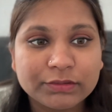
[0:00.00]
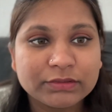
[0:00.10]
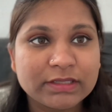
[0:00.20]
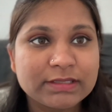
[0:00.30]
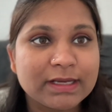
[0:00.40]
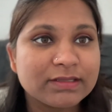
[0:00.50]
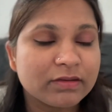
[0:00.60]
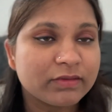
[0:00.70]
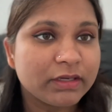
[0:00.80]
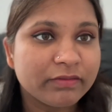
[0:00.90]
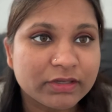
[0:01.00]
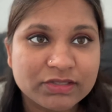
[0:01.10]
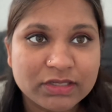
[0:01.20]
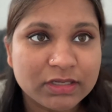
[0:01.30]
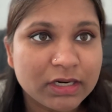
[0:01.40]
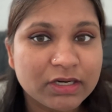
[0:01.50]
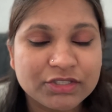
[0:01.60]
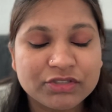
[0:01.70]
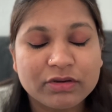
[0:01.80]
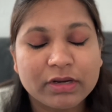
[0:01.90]
the size of the liver is
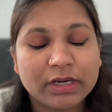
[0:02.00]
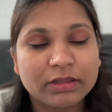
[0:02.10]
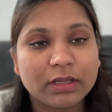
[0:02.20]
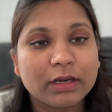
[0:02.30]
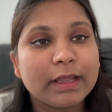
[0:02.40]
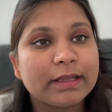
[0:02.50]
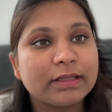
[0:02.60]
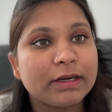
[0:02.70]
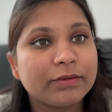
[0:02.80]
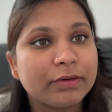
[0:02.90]
enlarged or anything like that.